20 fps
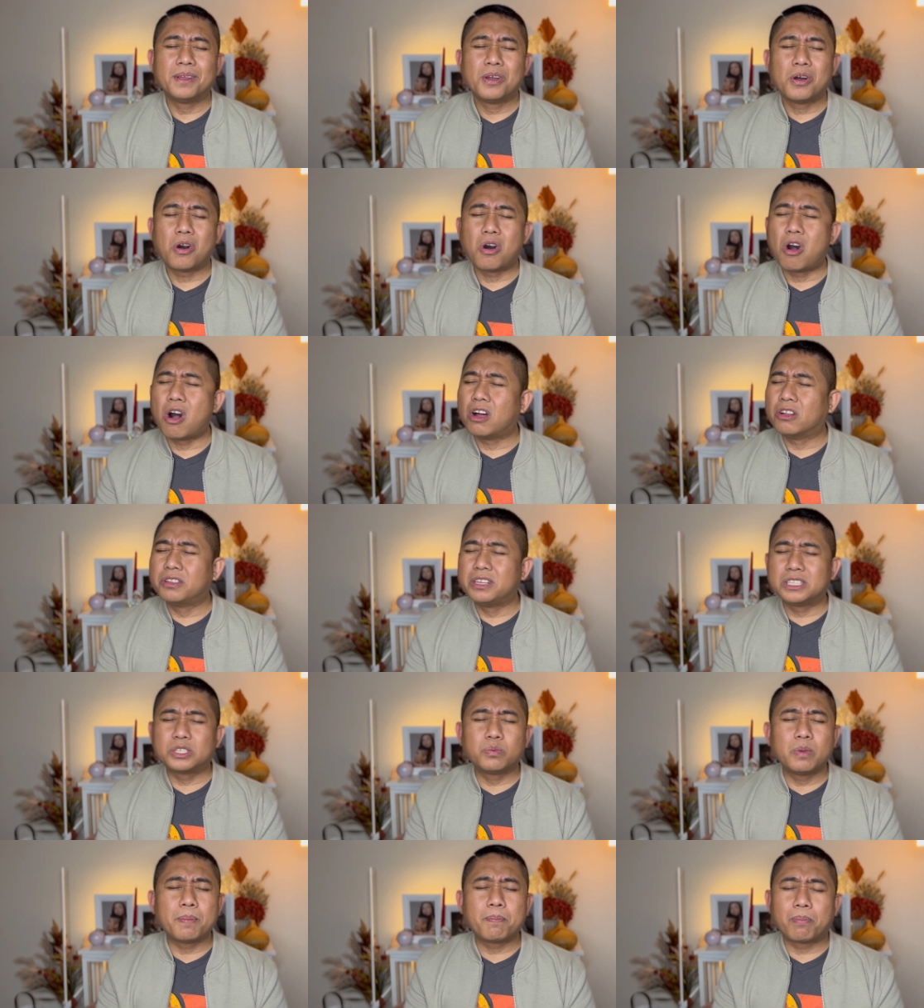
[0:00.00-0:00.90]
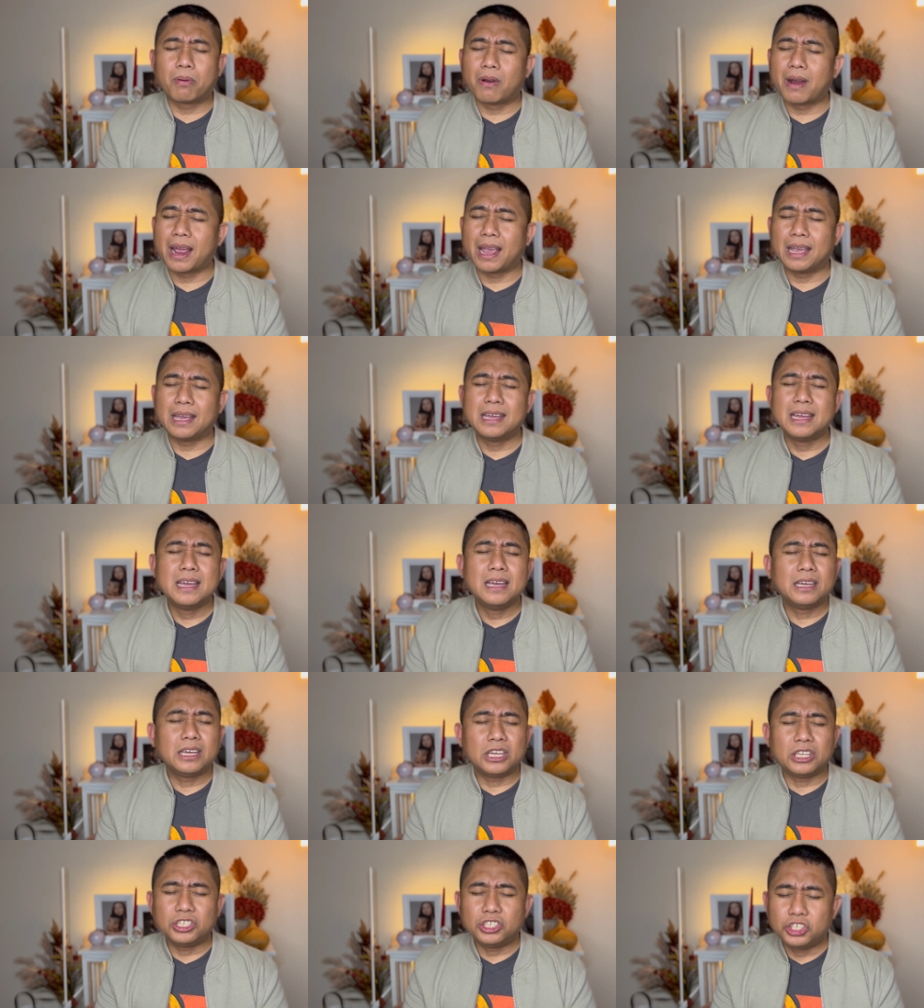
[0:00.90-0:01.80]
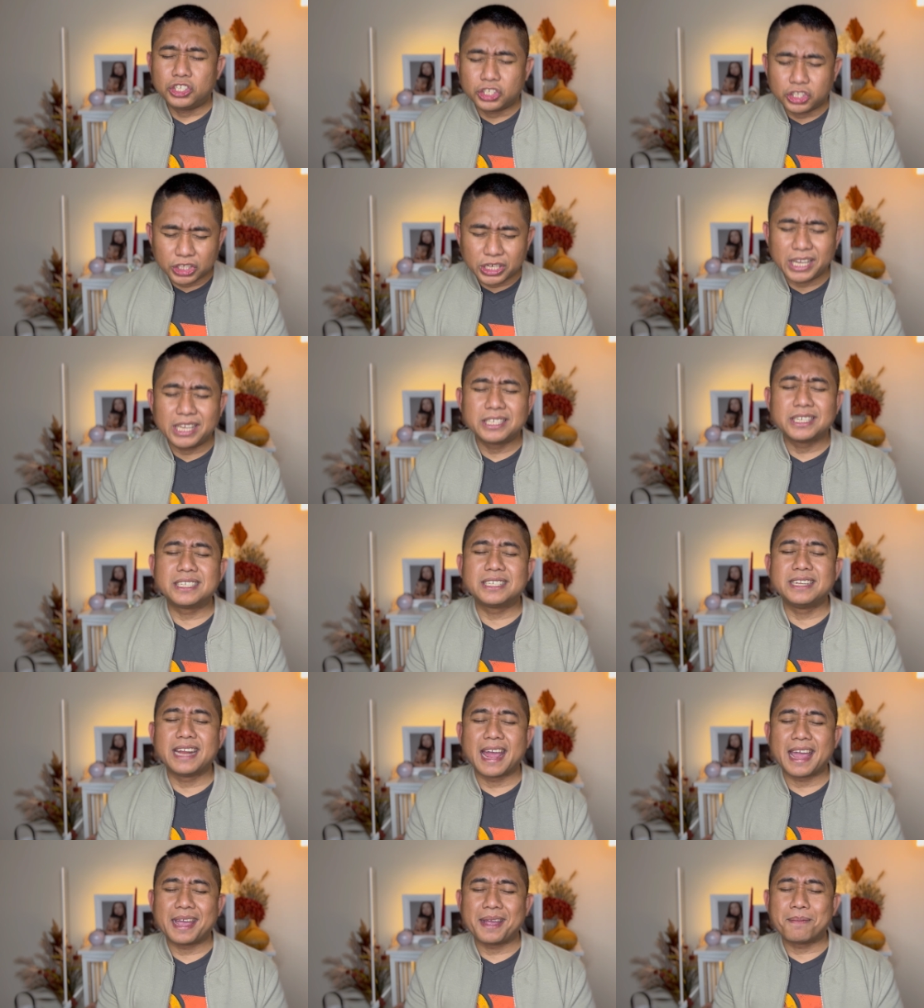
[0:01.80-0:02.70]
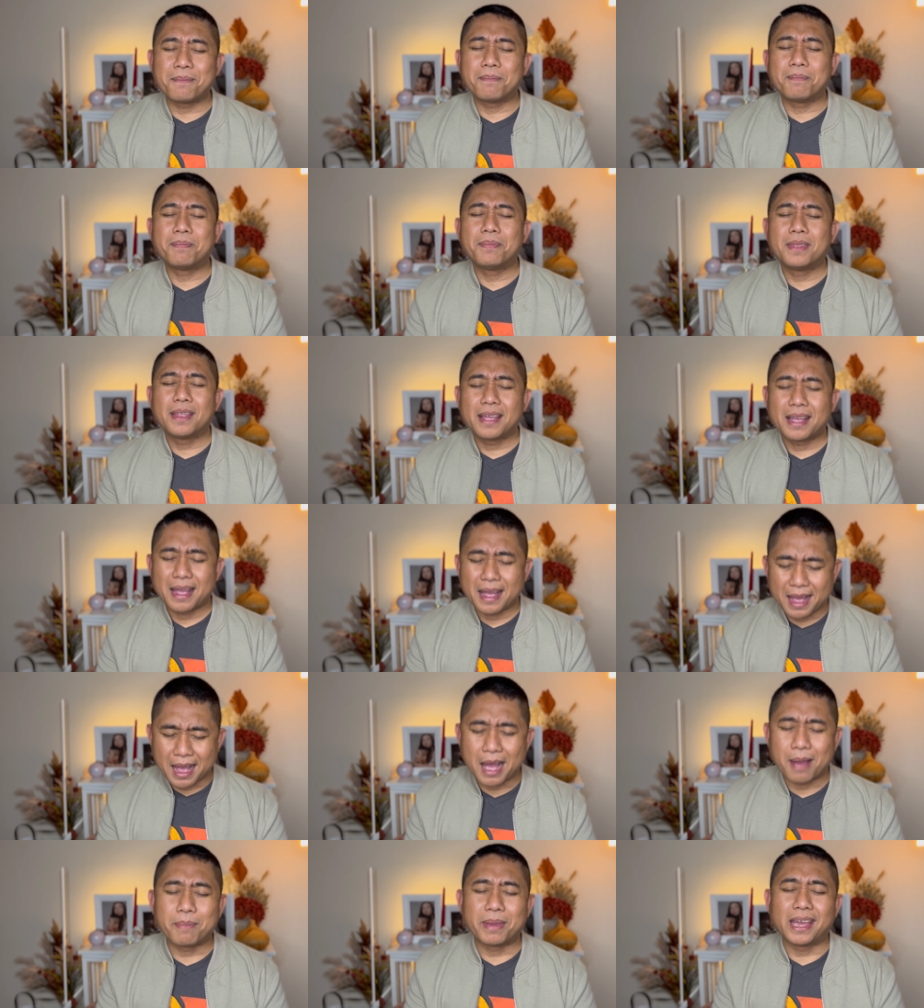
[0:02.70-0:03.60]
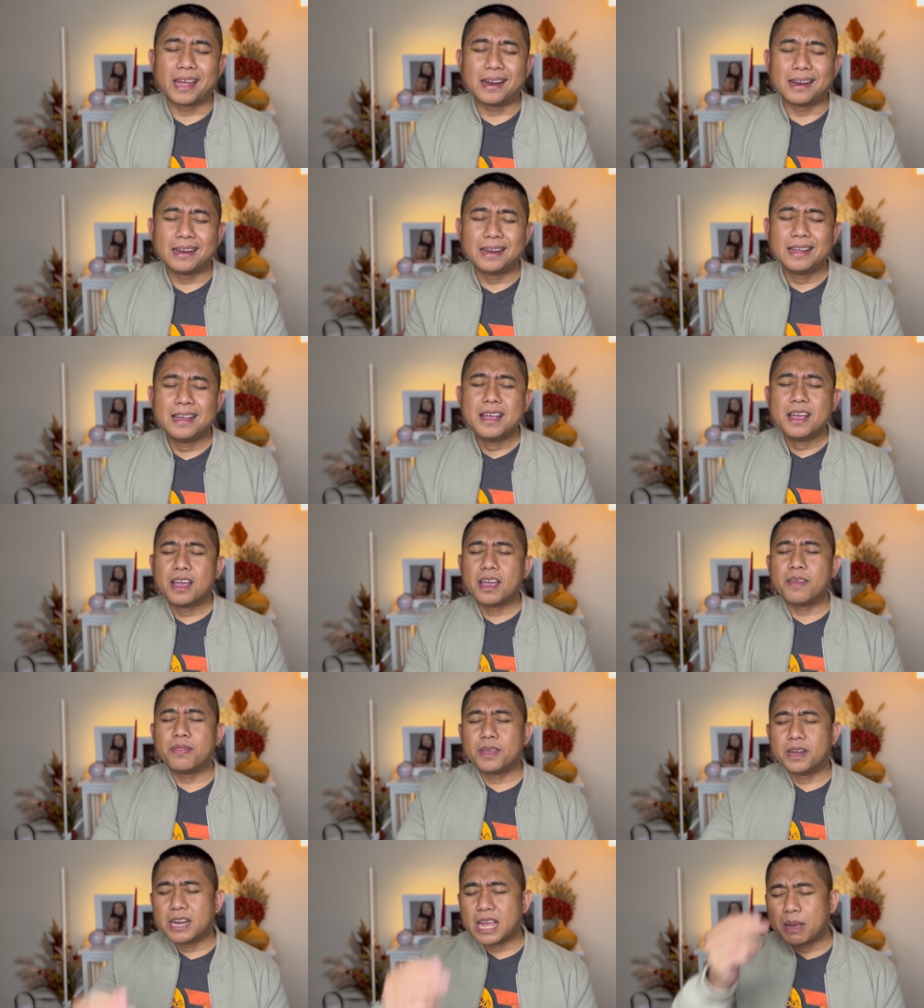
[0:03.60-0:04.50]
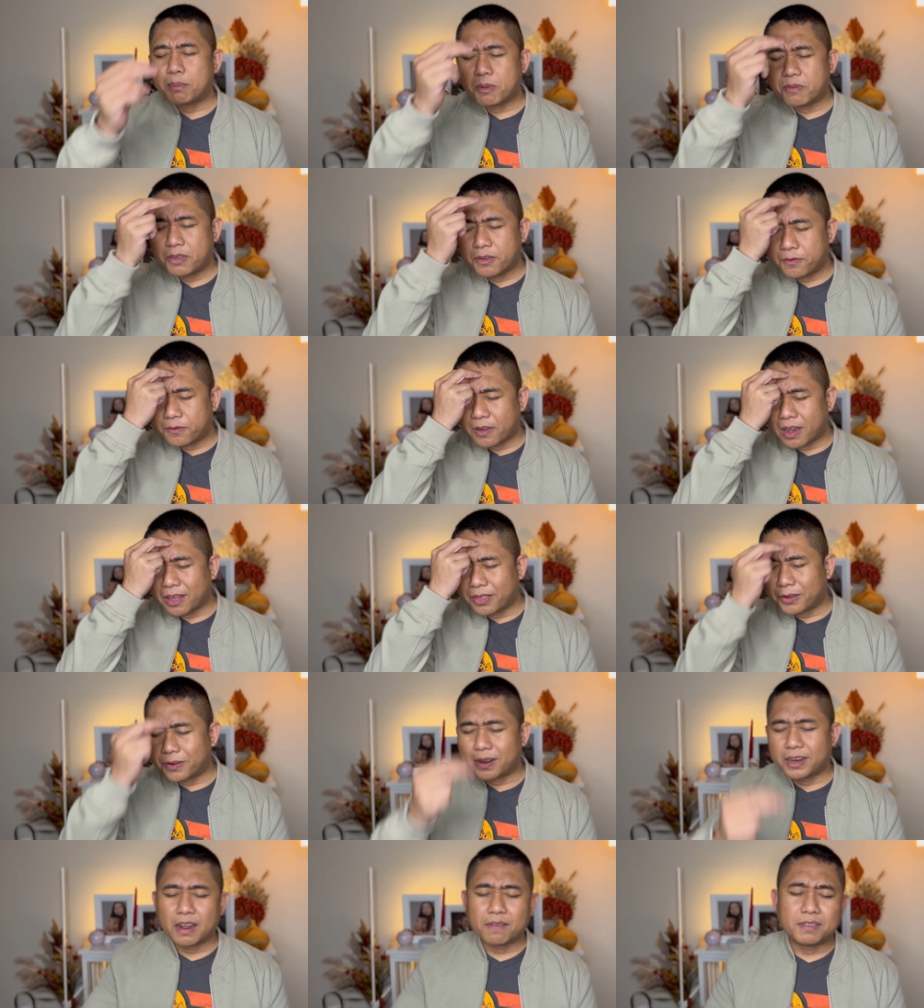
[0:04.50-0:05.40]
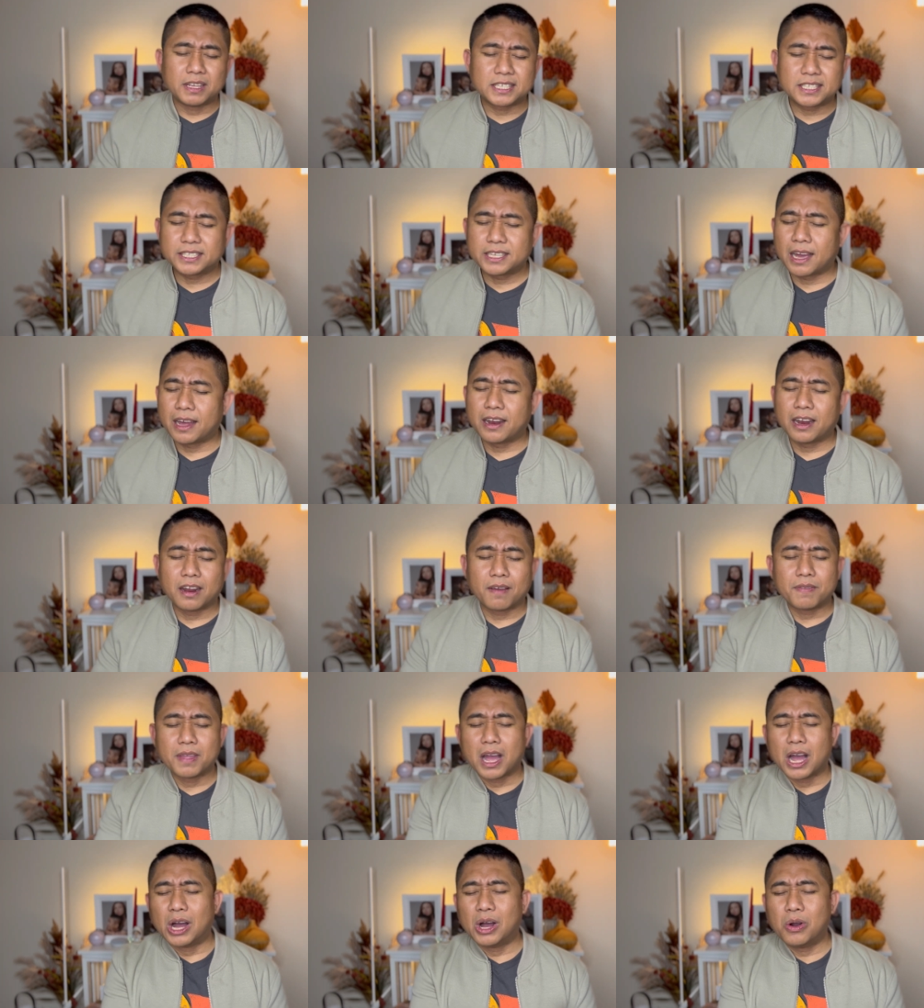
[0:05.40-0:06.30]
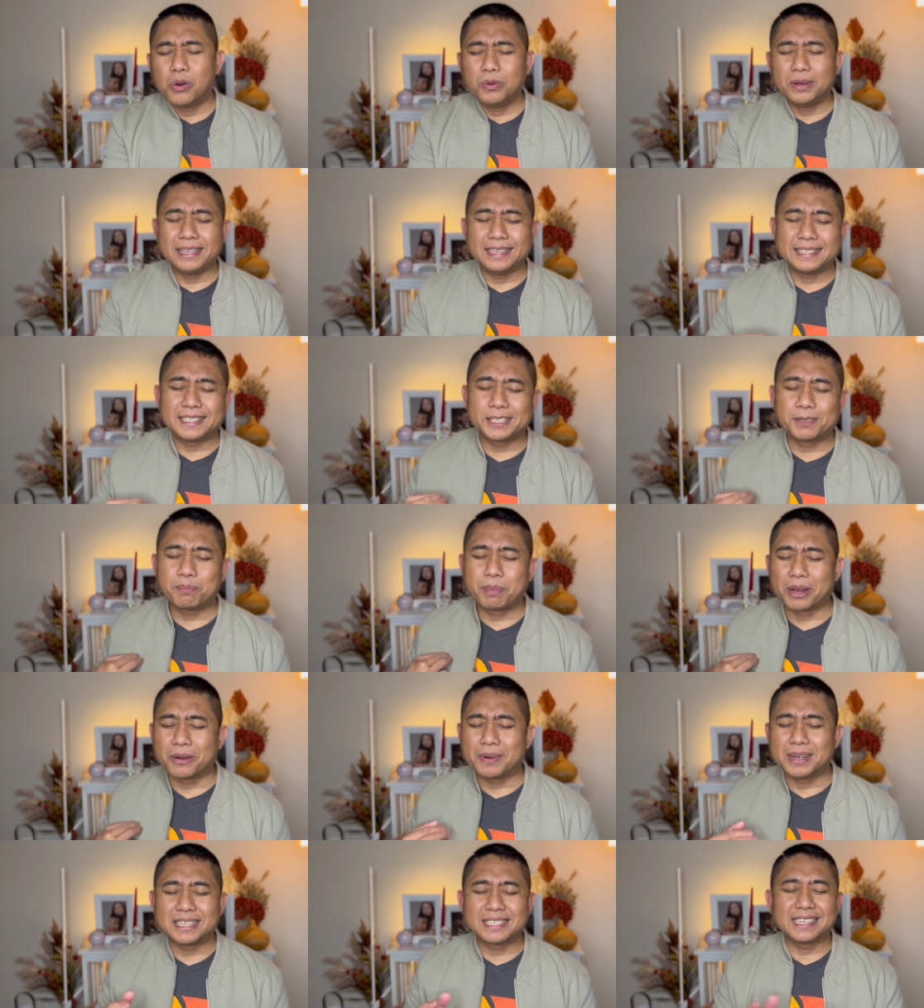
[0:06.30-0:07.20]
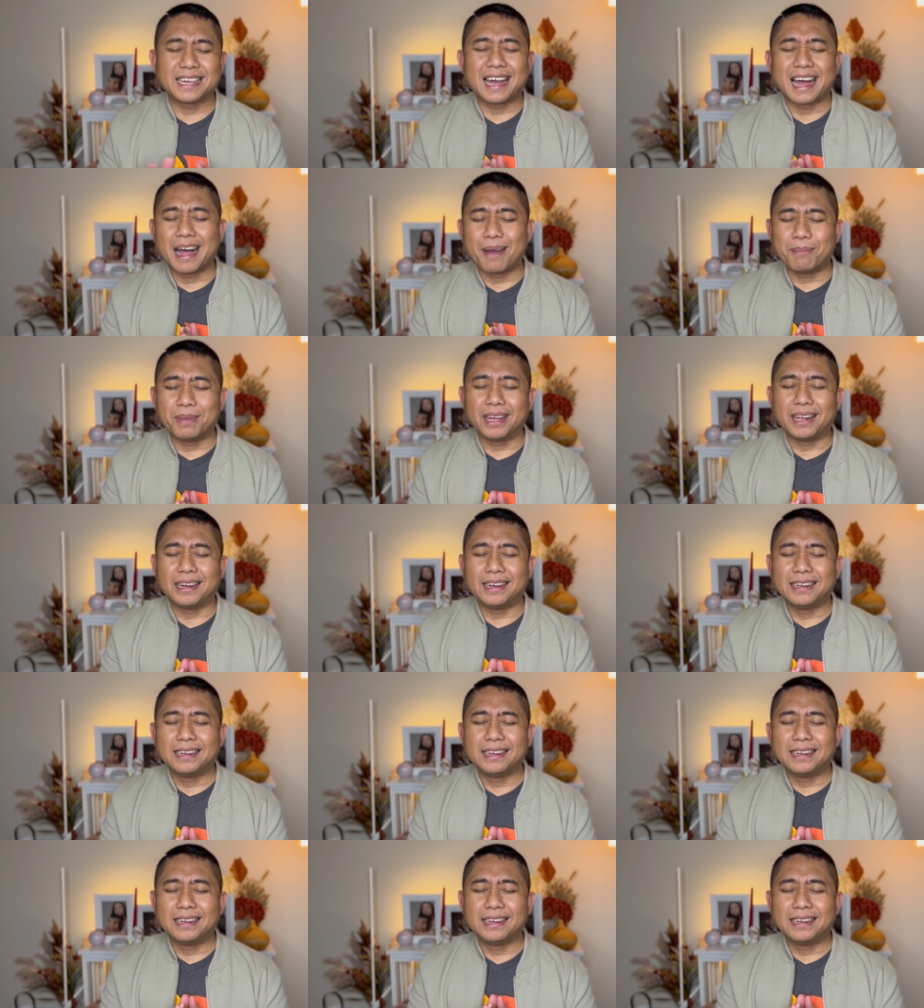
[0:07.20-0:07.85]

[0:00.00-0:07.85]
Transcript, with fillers: All this we pray in Jesus' name. Amen. In the name of the Father, and of the Son, and of the Holy Spirit. Amen.